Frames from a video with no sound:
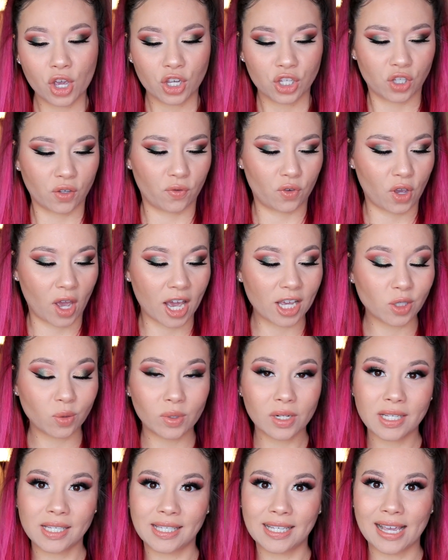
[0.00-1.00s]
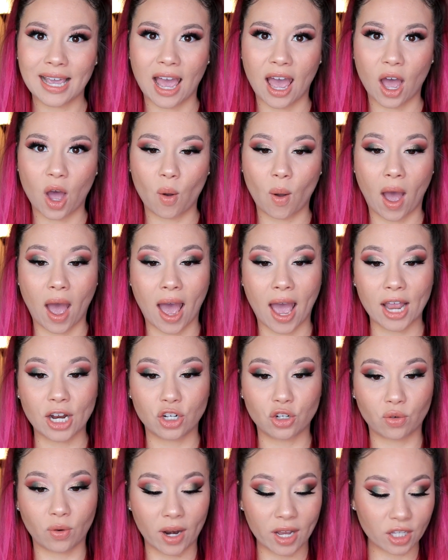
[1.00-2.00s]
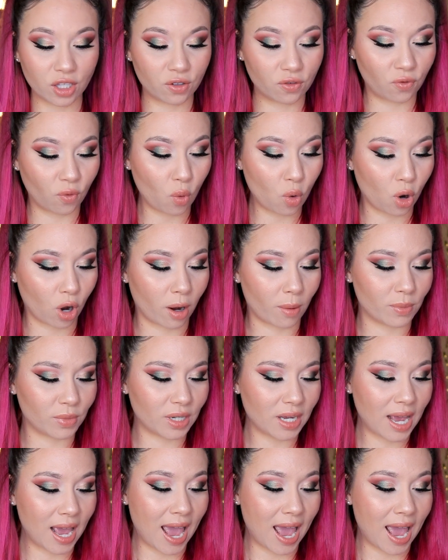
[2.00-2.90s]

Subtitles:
So if you guys want to see how I transformed